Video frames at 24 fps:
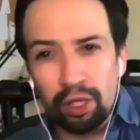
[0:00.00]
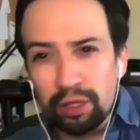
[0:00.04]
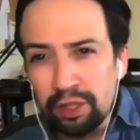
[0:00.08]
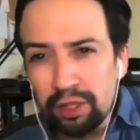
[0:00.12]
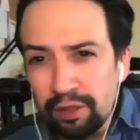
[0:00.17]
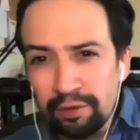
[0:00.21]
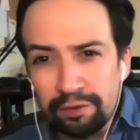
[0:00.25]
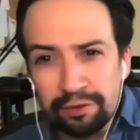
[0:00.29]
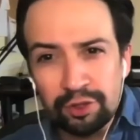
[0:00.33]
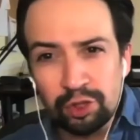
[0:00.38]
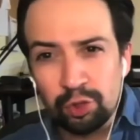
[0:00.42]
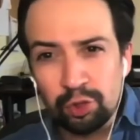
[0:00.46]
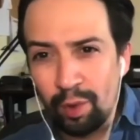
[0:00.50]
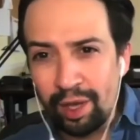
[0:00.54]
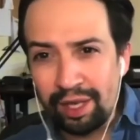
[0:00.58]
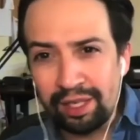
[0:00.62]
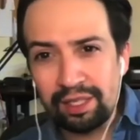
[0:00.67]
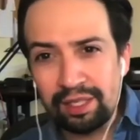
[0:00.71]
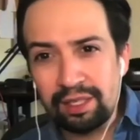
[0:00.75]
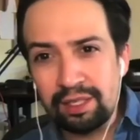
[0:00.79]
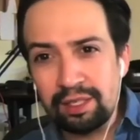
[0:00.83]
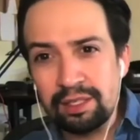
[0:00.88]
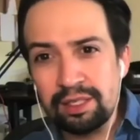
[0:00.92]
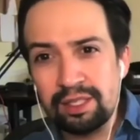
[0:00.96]
of
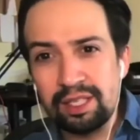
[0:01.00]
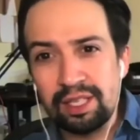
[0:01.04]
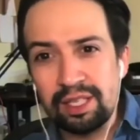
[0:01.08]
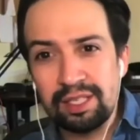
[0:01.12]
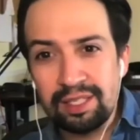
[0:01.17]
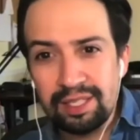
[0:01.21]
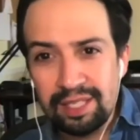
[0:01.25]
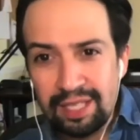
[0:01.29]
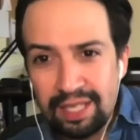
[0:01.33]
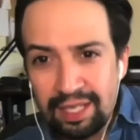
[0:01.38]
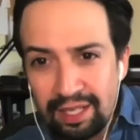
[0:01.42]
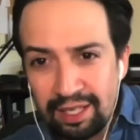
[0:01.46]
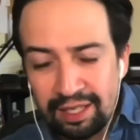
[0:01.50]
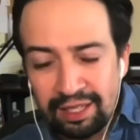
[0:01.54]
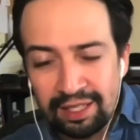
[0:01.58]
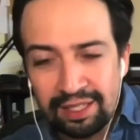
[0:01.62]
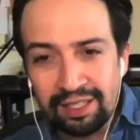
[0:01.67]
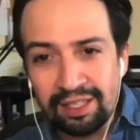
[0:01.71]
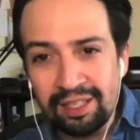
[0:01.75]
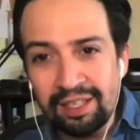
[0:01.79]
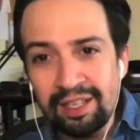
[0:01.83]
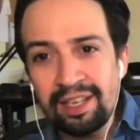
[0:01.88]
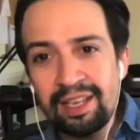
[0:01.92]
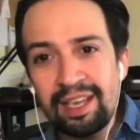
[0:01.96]
2016